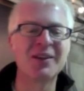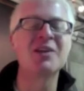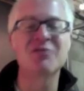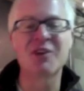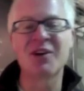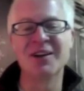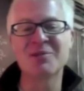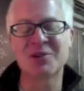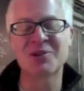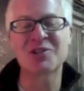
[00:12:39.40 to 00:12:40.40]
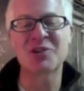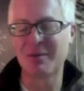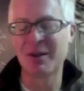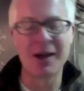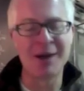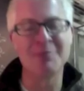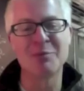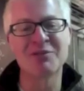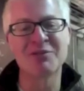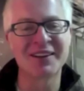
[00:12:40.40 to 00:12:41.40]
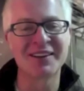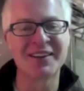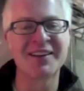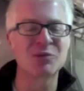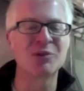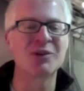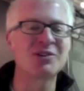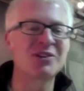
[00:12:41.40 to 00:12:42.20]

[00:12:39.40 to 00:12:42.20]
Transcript: He's very hipster. So I'm a big fan of Lance Winters.